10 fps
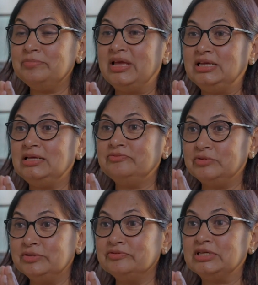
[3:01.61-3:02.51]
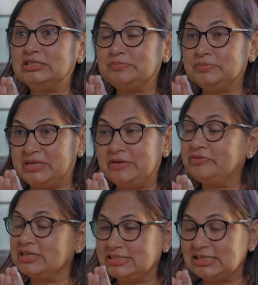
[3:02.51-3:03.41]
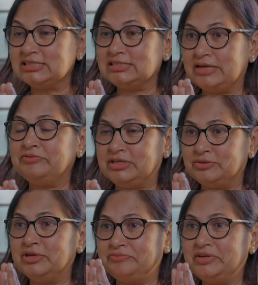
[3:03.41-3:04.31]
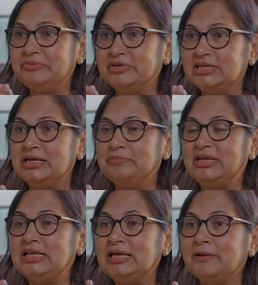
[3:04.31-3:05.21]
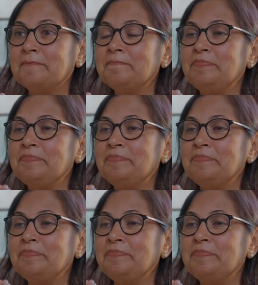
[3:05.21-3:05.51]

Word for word: Mary, full of grace, pray for us in us. Every, you know, every word I'm meaning